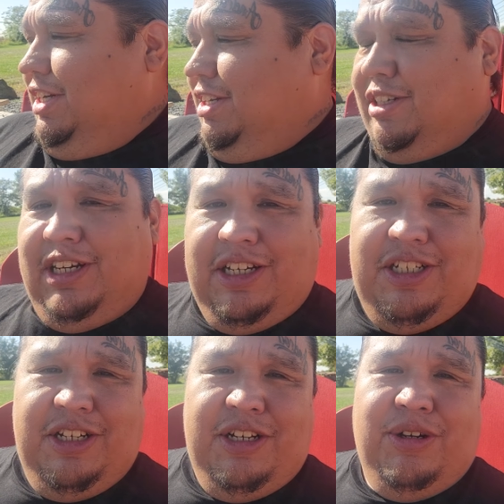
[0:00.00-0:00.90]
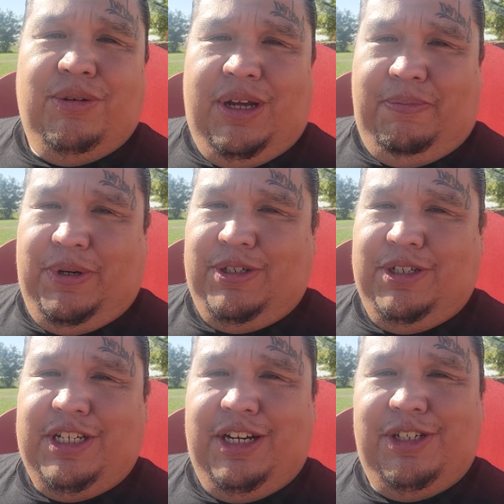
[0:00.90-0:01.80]
And the next thing you know, that
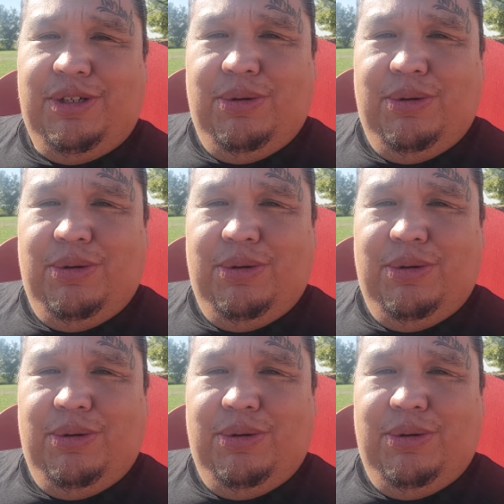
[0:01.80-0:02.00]
person's at your